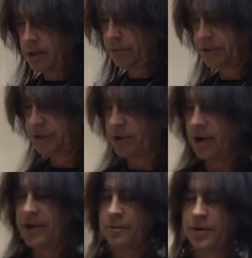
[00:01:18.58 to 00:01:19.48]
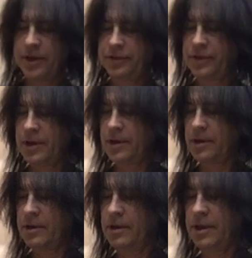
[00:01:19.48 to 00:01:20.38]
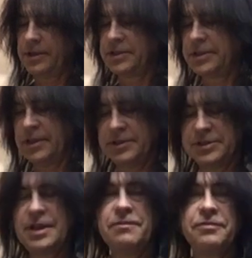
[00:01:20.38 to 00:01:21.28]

We're starting with, instead of